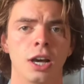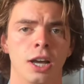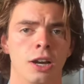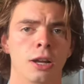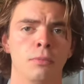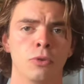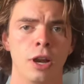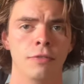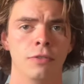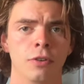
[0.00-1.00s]
and I am
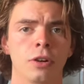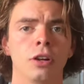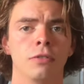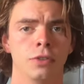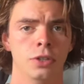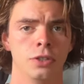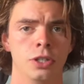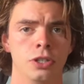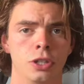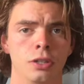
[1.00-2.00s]
grateful for your
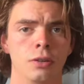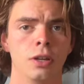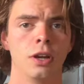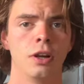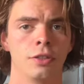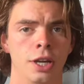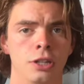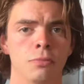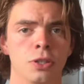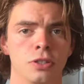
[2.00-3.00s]
teaching.
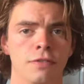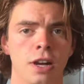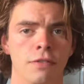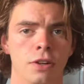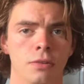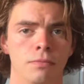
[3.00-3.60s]
Thank you, Mr. Pfeiffer.